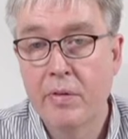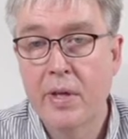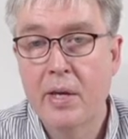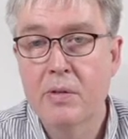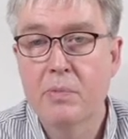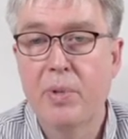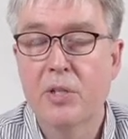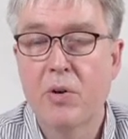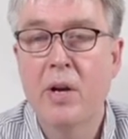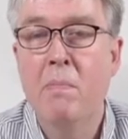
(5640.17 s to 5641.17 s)
things, but
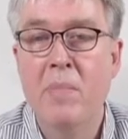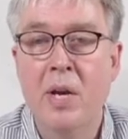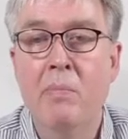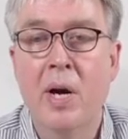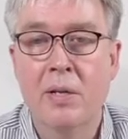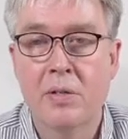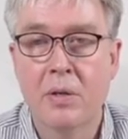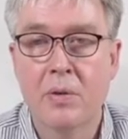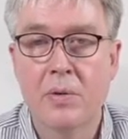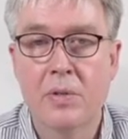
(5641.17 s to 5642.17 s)
try to minimize
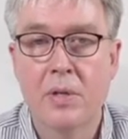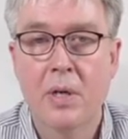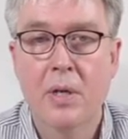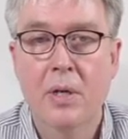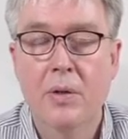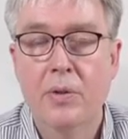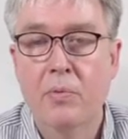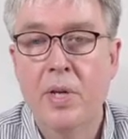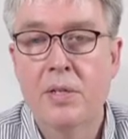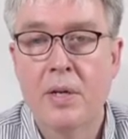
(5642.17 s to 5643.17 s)
those. The
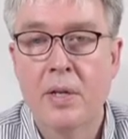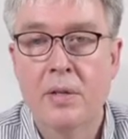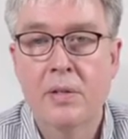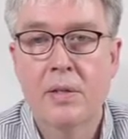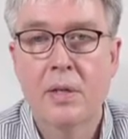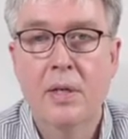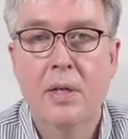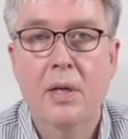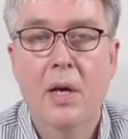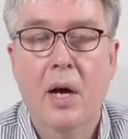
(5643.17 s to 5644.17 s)
reason is
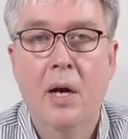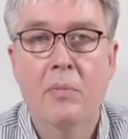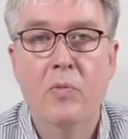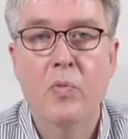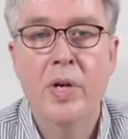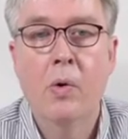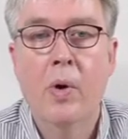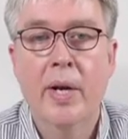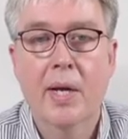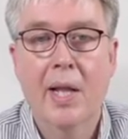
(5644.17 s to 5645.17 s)
um, we don't
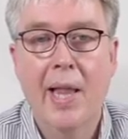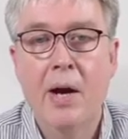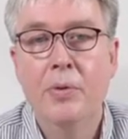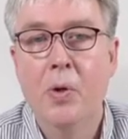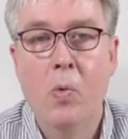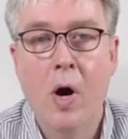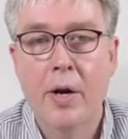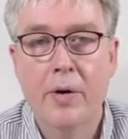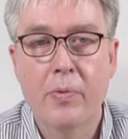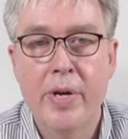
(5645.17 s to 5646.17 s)
want to cloud the
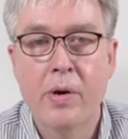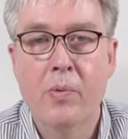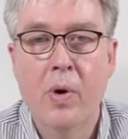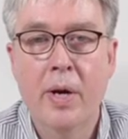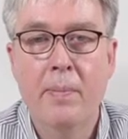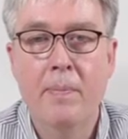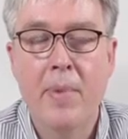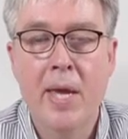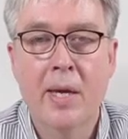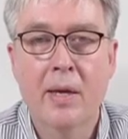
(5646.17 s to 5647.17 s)
water. We don't want to
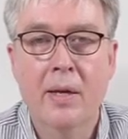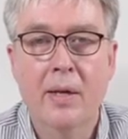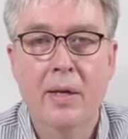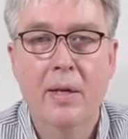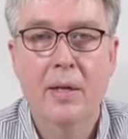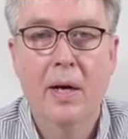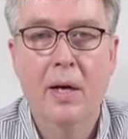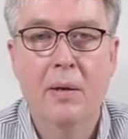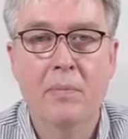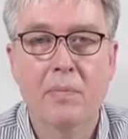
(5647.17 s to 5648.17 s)
make
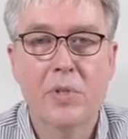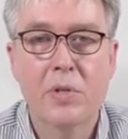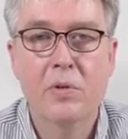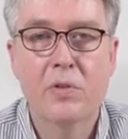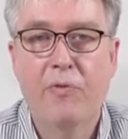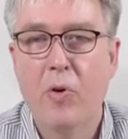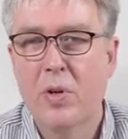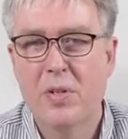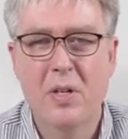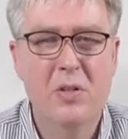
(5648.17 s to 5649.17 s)
um, students
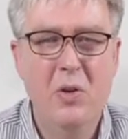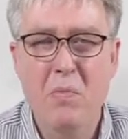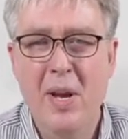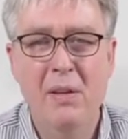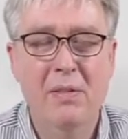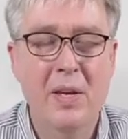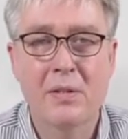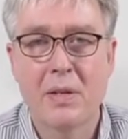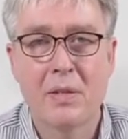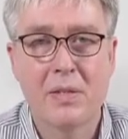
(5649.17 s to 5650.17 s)
focus on too many
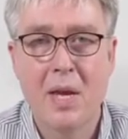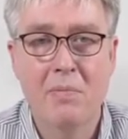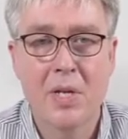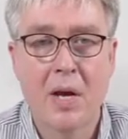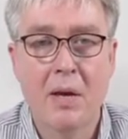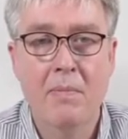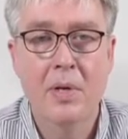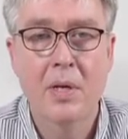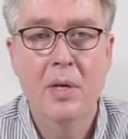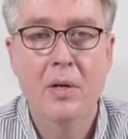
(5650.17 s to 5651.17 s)
things at the same time.
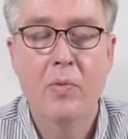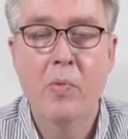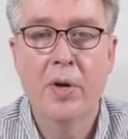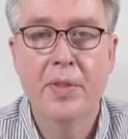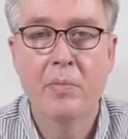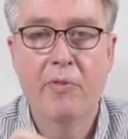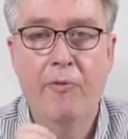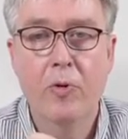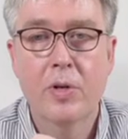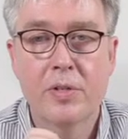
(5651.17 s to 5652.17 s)
We want them to
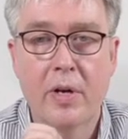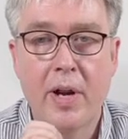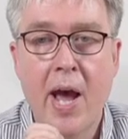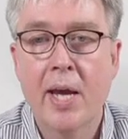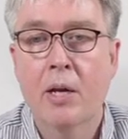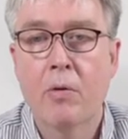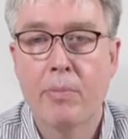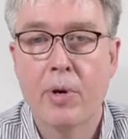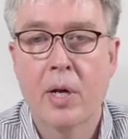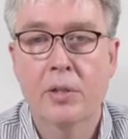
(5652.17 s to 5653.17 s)
focus on accurate
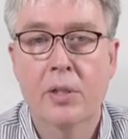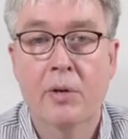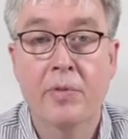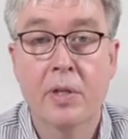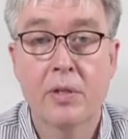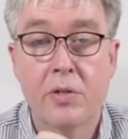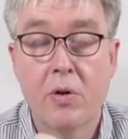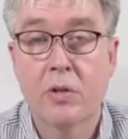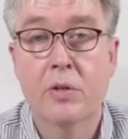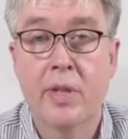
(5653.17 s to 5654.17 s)
production of the
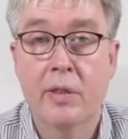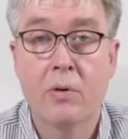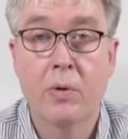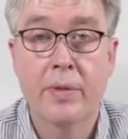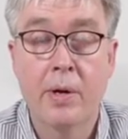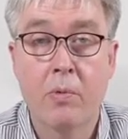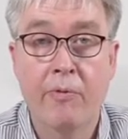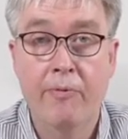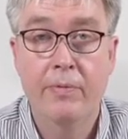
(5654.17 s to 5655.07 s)
structure that, that we're,